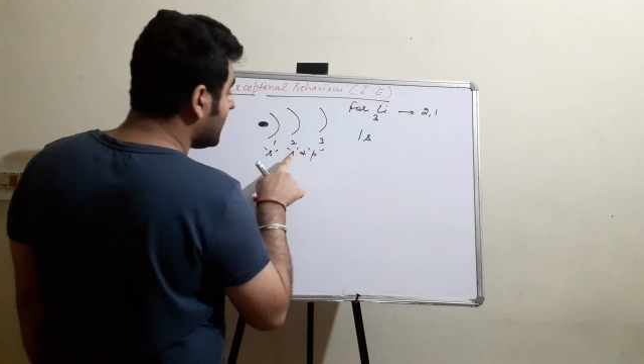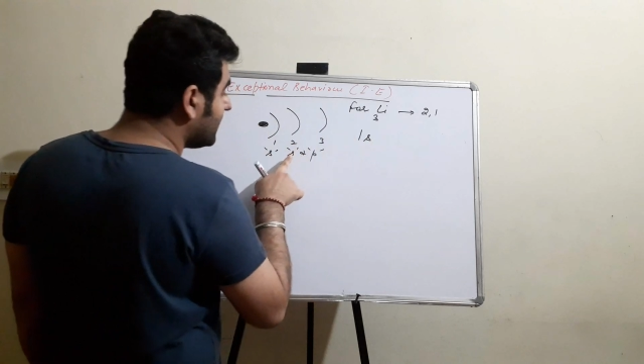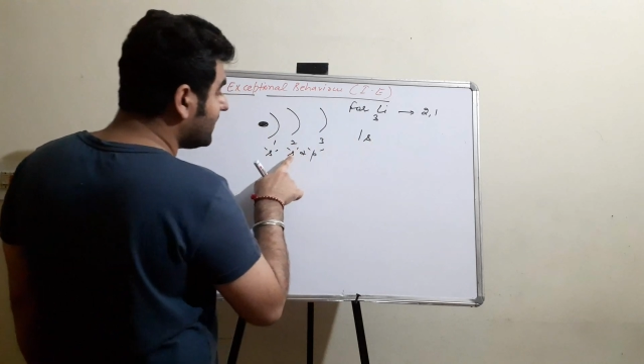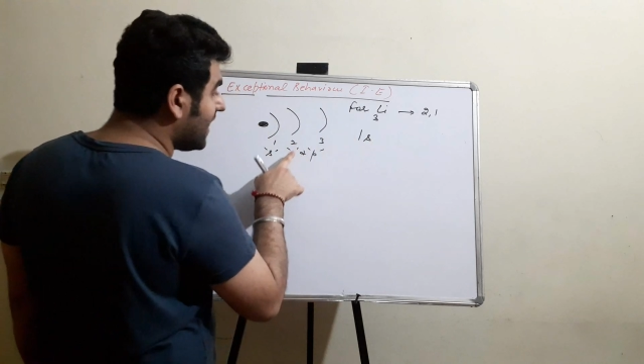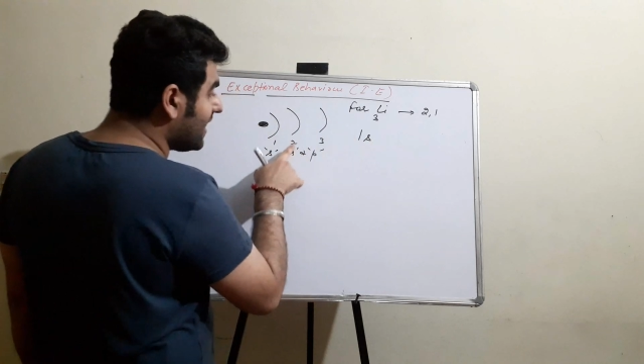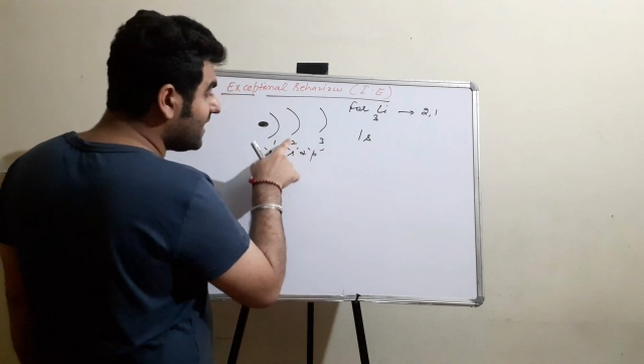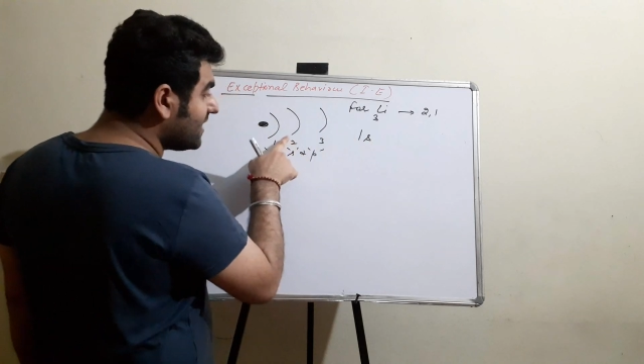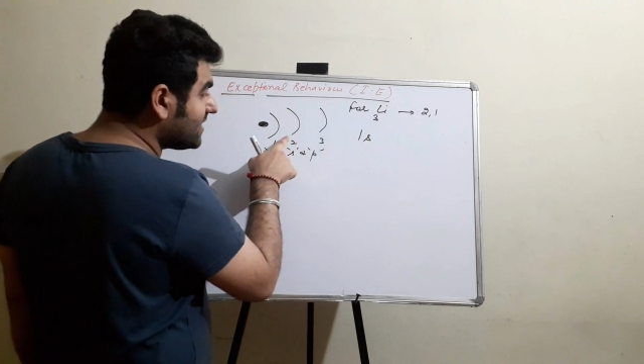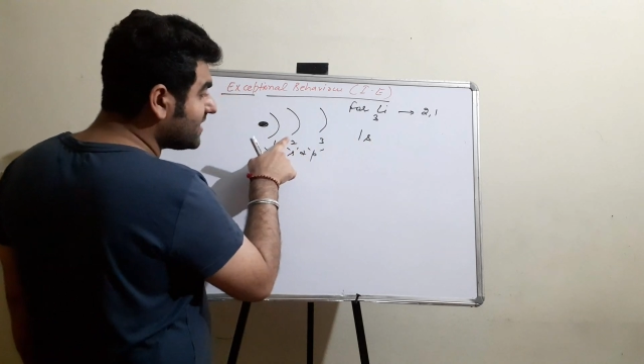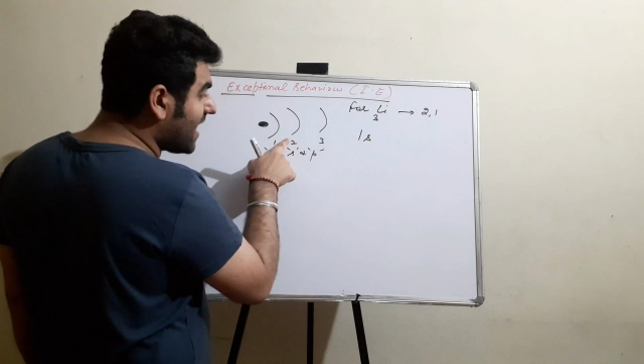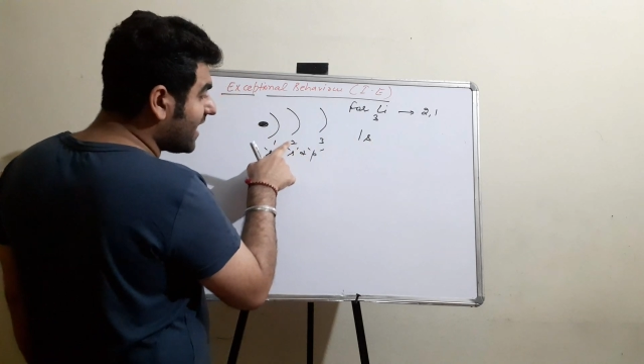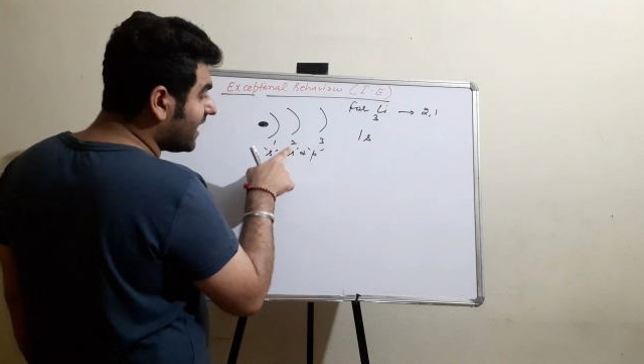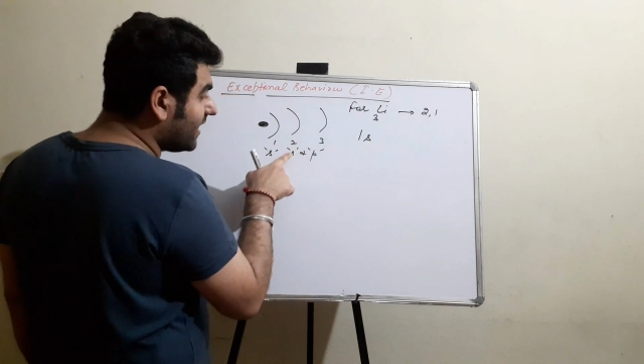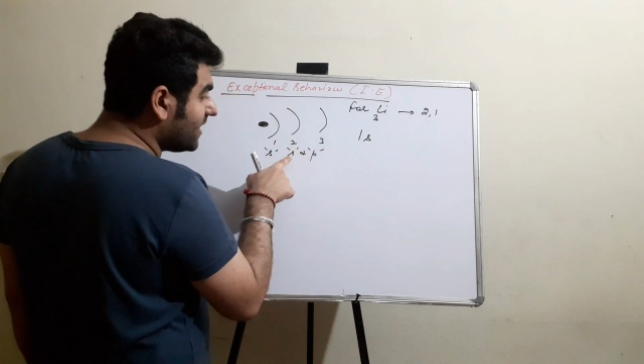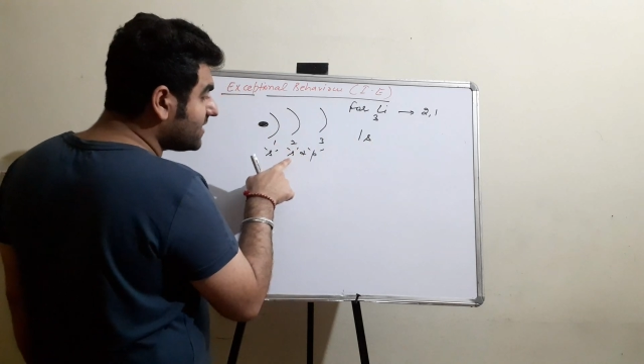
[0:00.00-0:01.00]
Then is
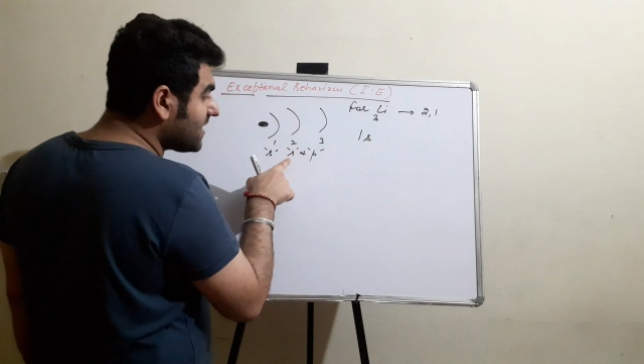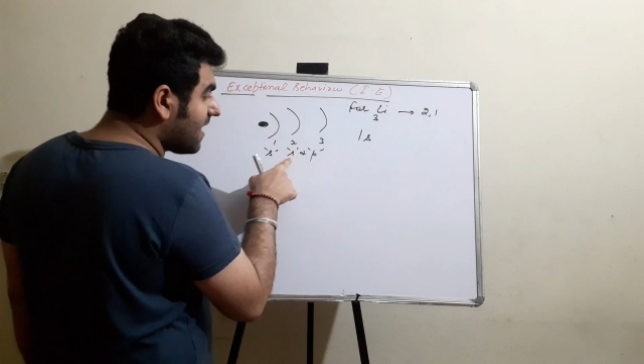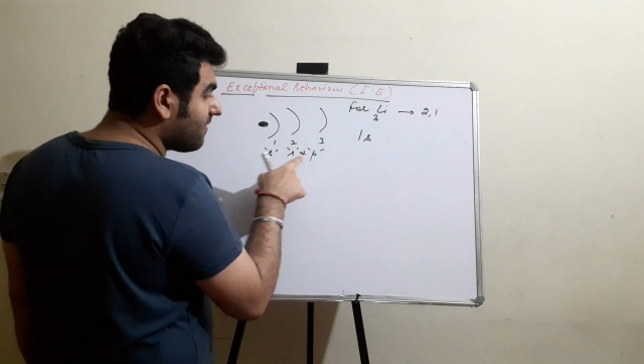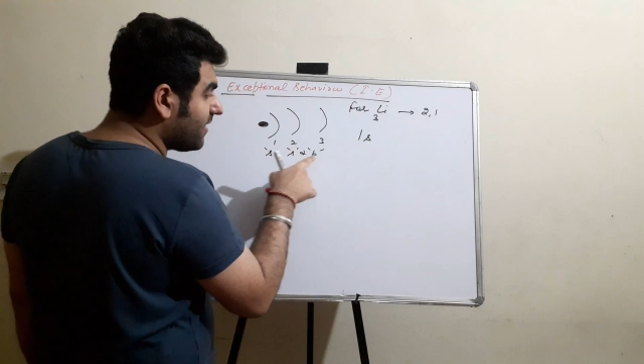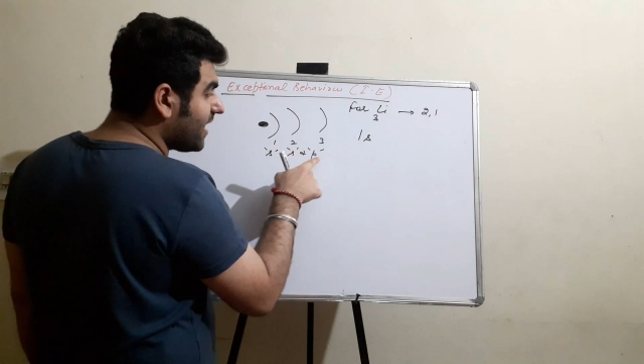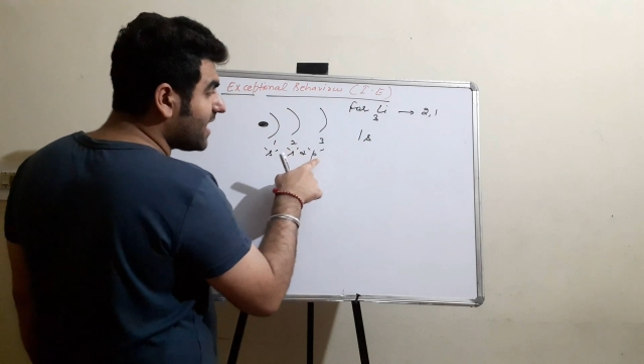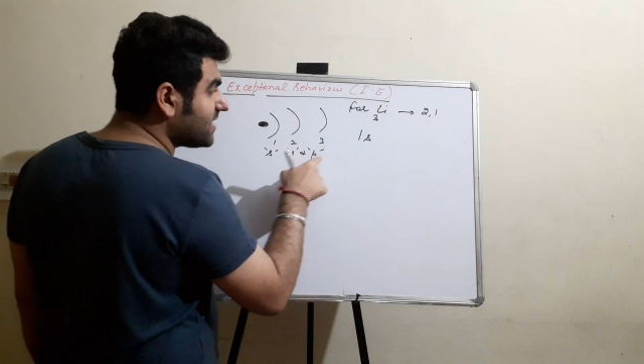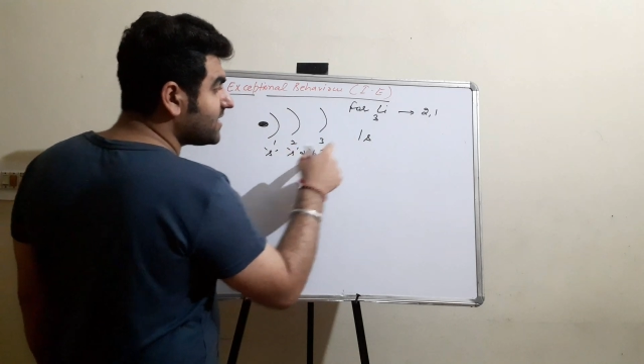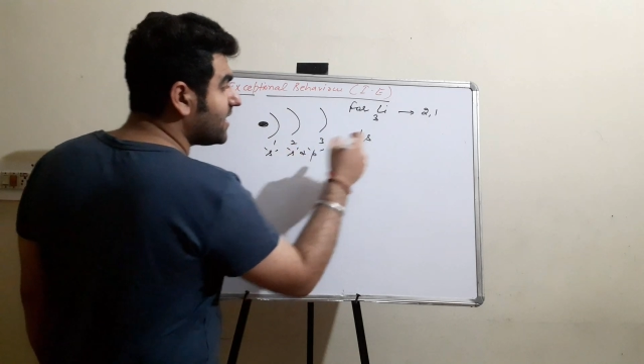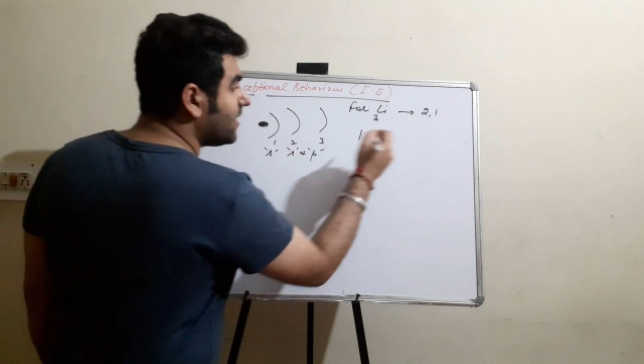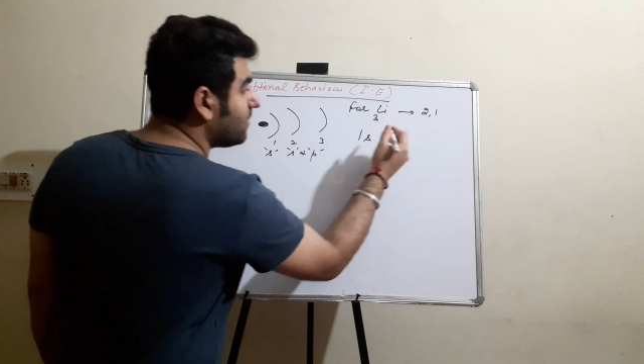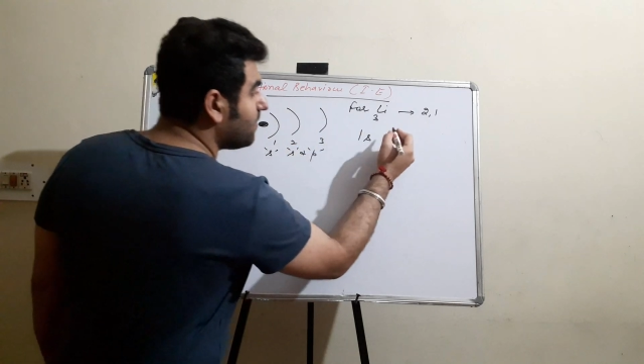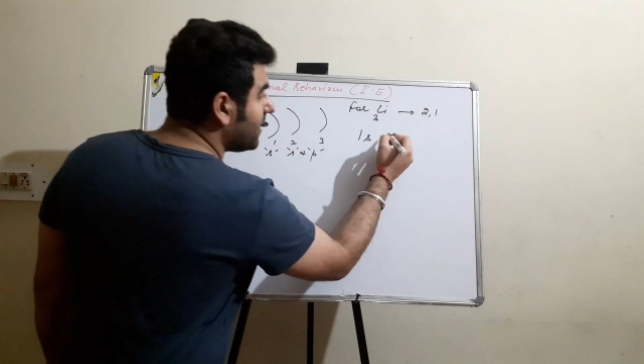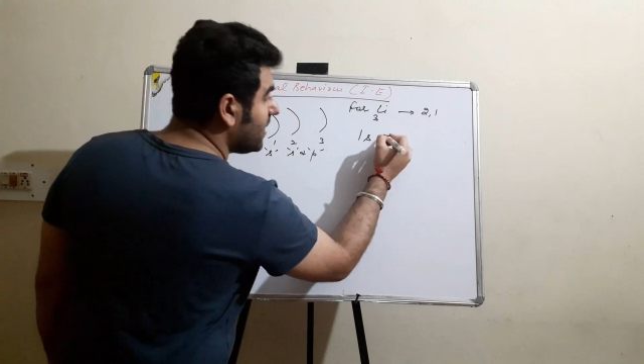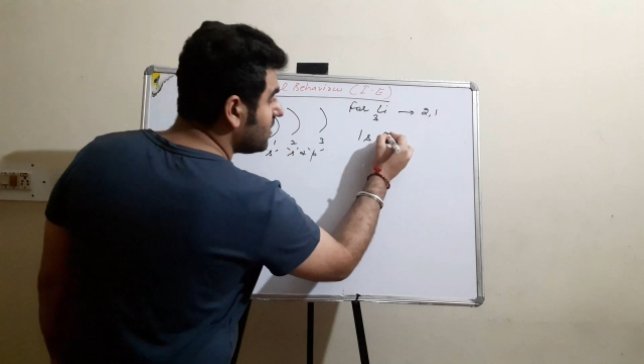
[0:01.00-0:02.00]
second is having S
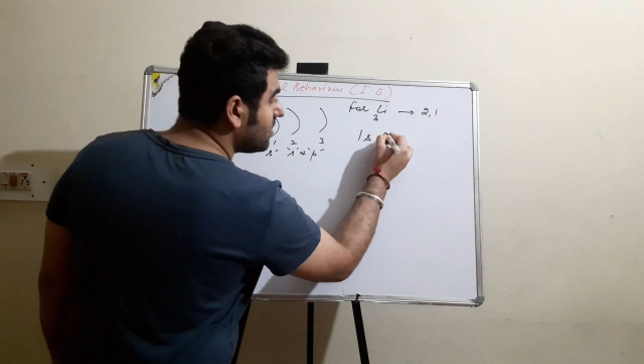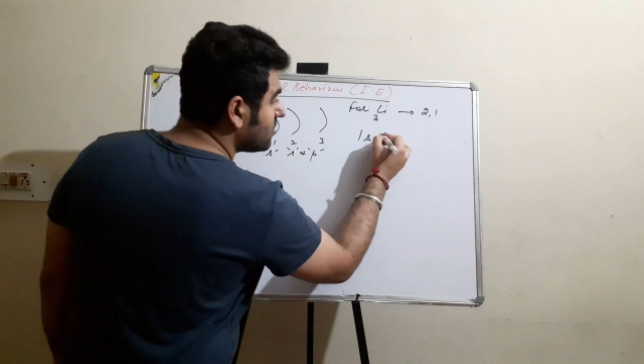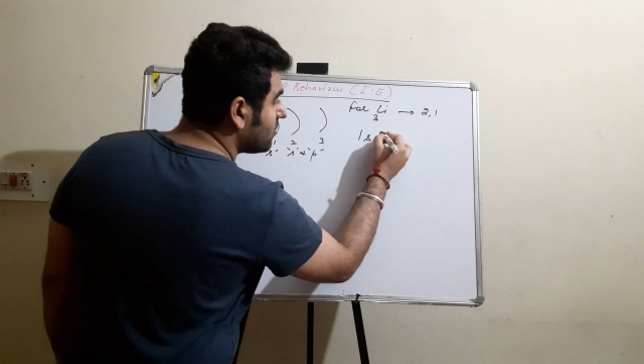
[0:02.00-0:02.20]
and P.